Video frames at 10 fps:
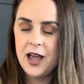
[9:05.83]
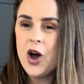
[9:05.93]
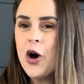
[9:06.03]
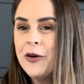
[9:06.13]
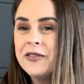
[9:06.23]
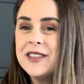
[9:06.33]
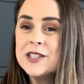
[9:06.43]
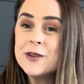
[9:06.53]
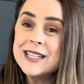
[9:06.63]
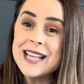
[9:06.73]
Oh, this
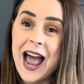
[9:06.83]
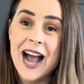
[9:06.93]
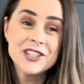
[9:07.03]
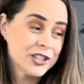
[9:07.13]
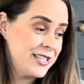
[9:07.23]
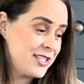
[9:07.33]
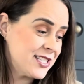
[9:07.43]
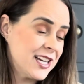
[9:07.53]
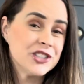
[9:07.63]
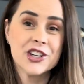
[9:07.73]
one is actually
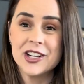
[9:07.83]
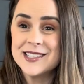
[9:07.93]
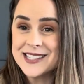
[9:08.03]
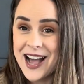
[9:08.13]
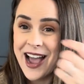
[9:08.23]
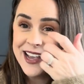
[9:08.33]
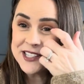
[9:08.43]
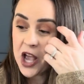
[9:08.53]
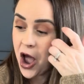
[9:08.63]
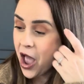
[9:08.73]
such a good size.